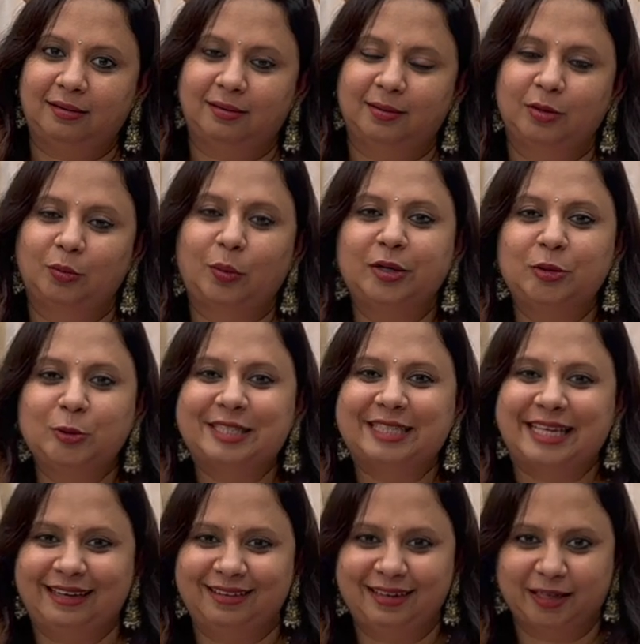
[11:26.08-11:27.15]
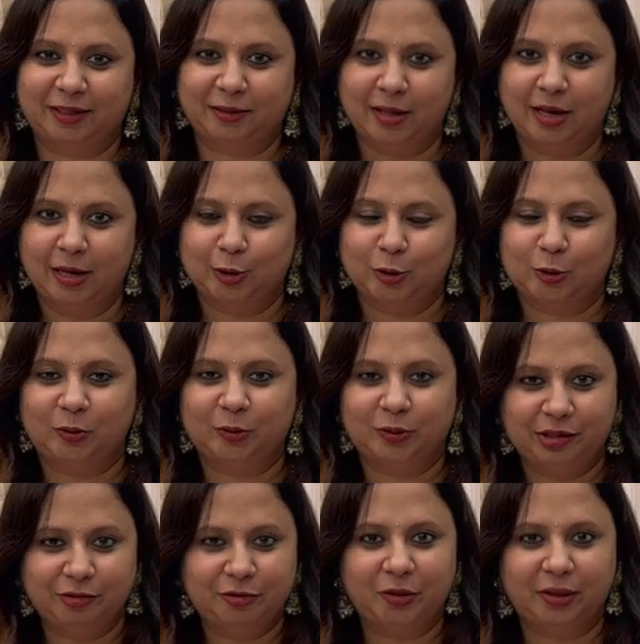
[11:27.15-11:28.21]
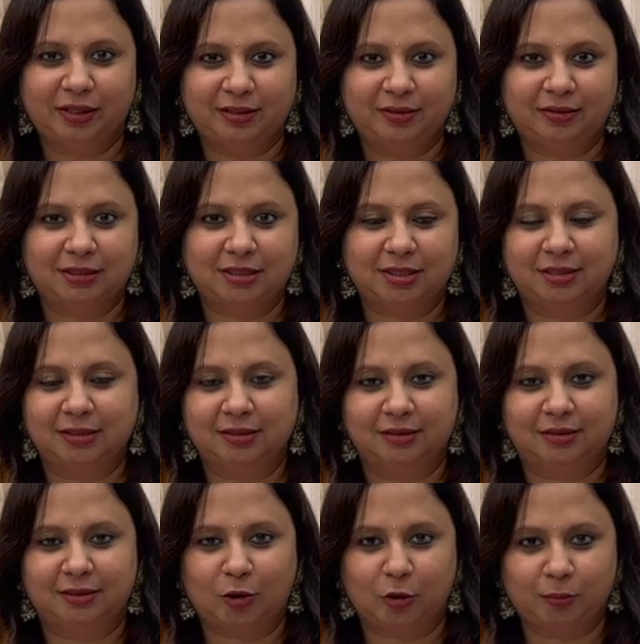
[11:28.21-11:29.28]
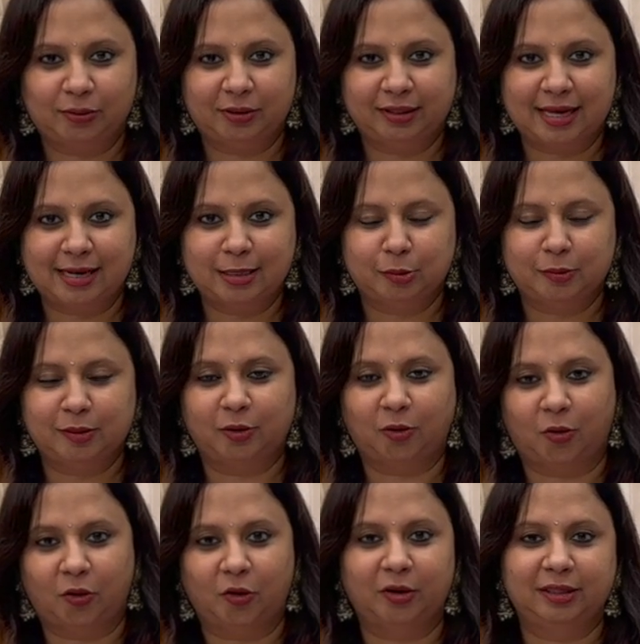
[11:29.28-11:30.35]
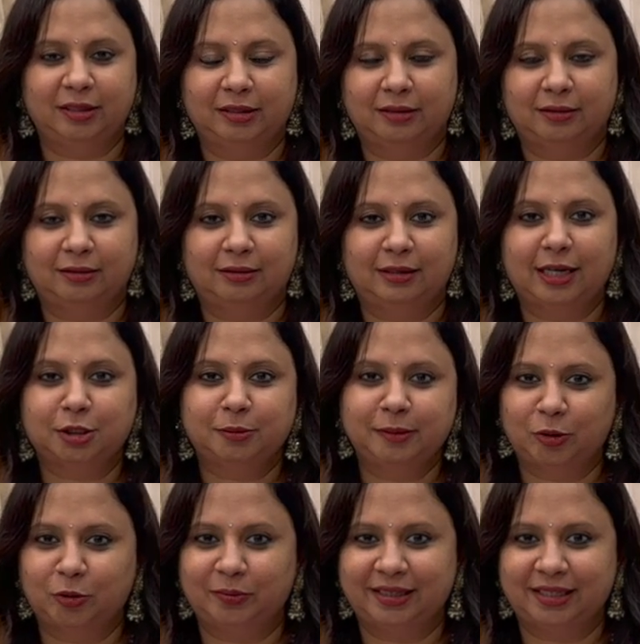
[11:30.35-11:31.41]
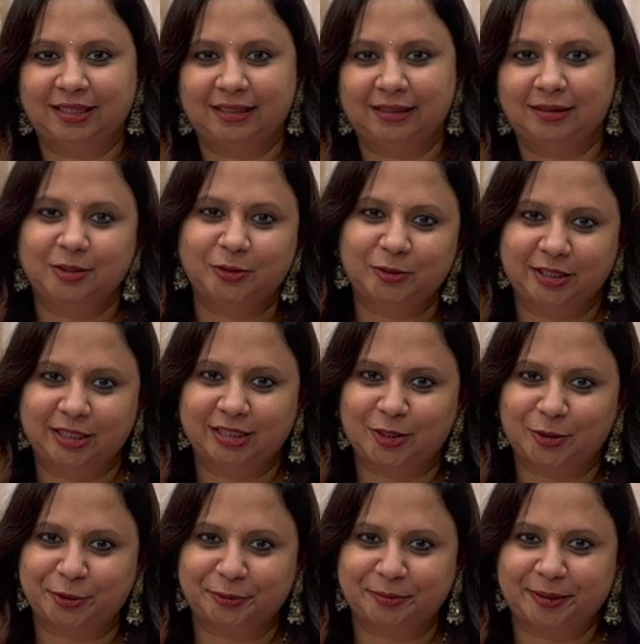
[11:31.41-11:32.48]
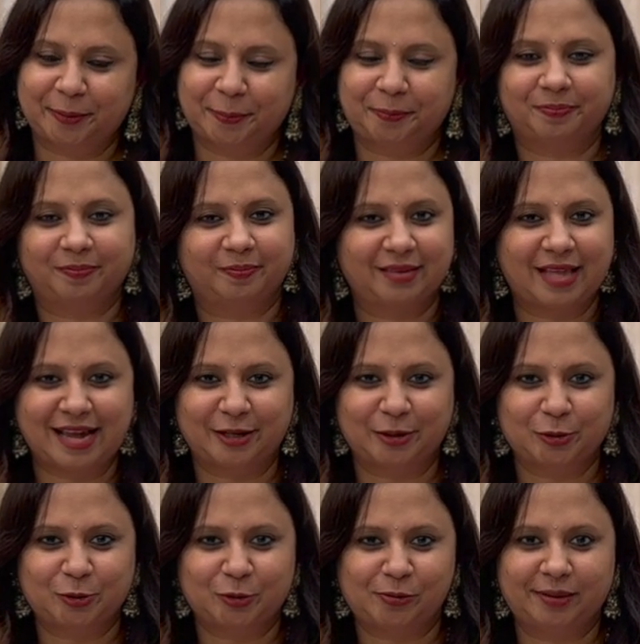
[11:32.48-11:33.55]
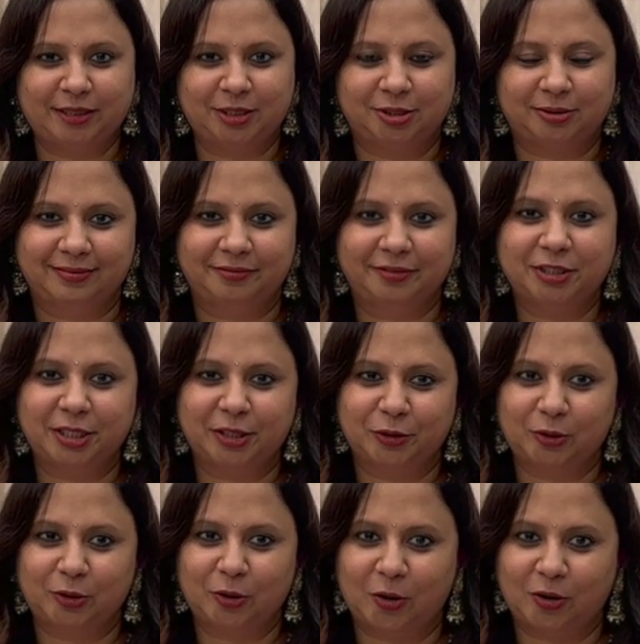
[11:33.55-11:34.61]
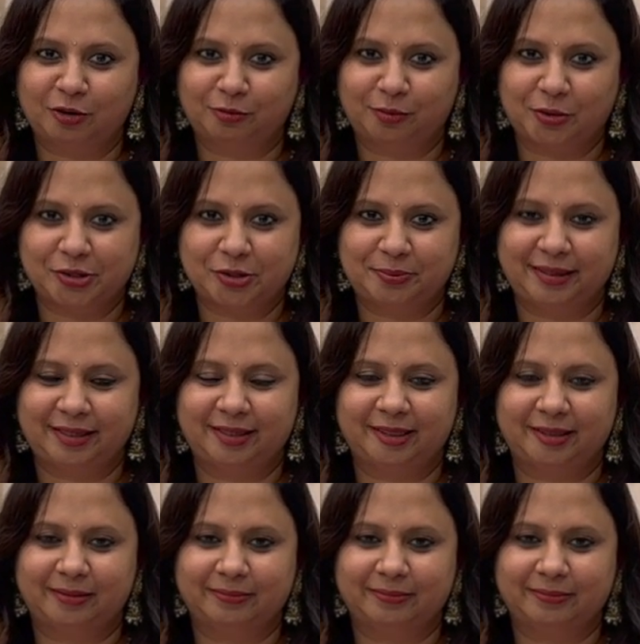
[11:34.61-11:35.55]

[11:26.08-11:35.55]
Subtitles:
one who's selling it. So if you are interested in the crowd puller talisman or in the Lakshmi Kuber tilak, to reach out to me. Thank you so much. Wishing you a lot of prosperity.